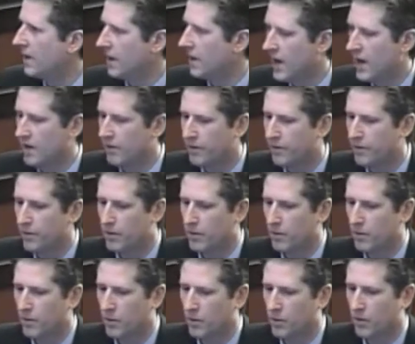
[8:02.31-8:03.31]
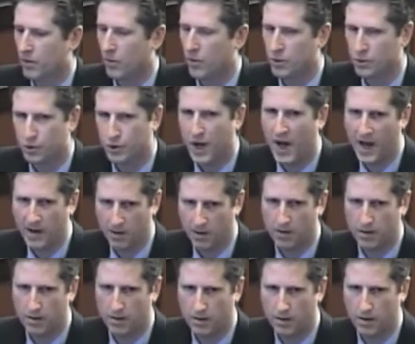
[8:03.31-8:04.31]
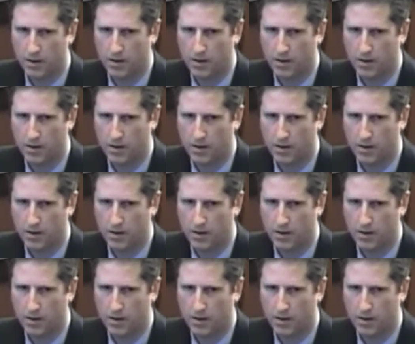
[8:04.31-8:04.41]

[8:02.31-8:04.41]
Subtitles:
life was shattered.